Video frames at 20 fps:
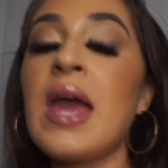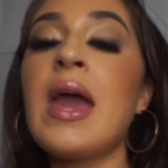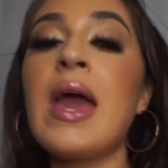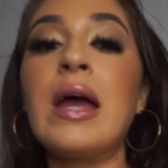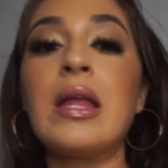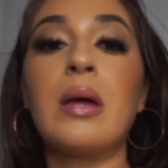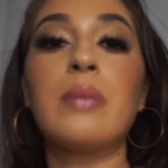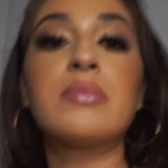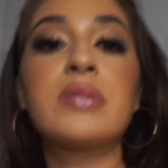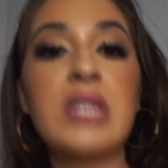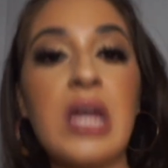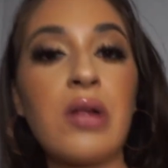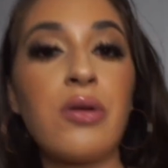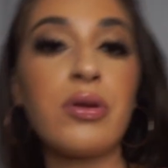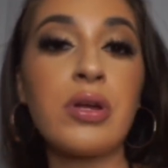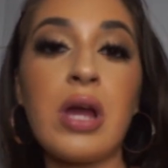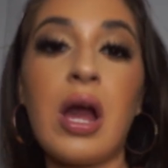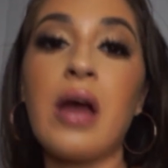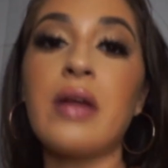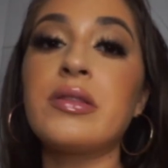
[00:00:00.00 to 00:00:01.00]
and I'm
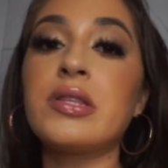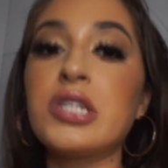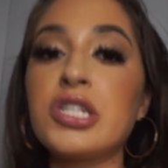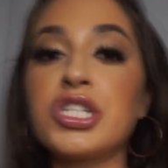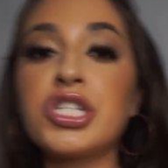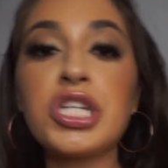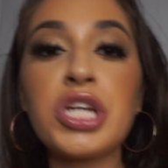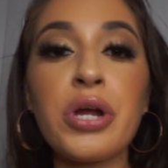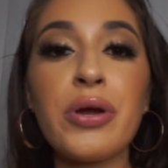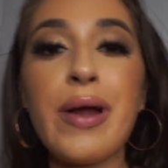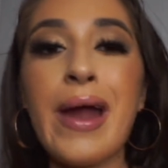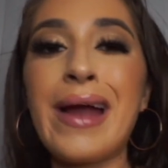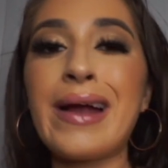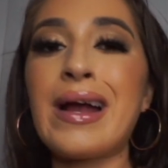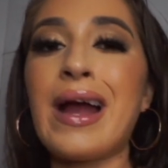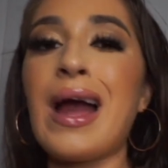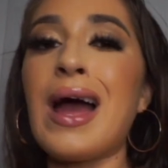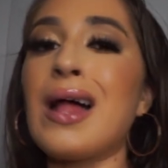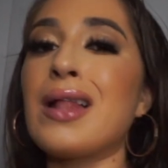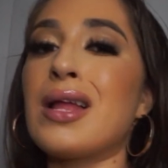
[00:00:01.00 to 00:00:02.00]
telling y'all, this year I
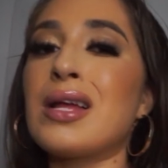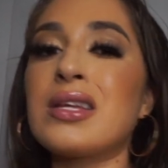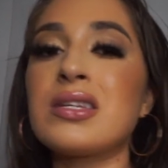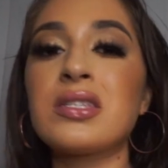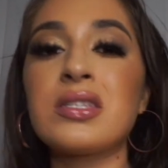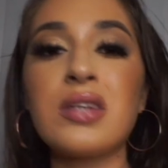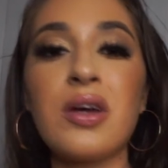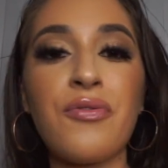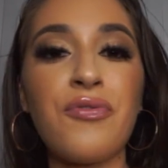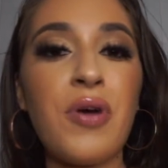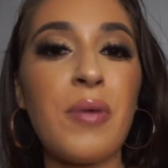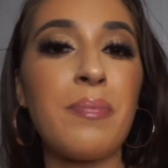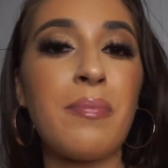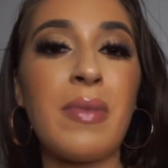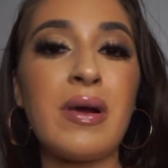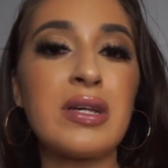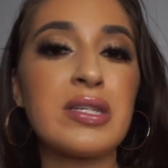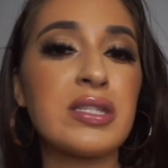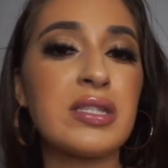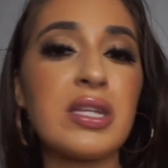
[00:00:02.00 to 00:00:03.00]
got a lot of stuff up
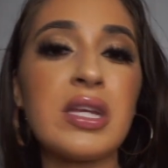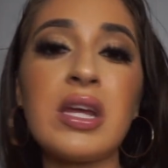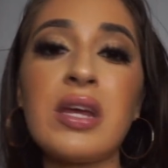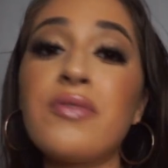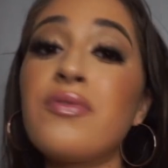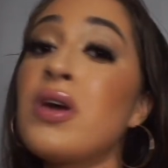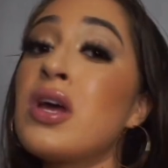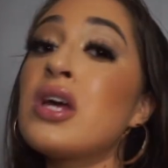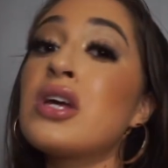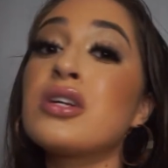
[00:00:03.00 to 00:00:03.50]
my sleeve,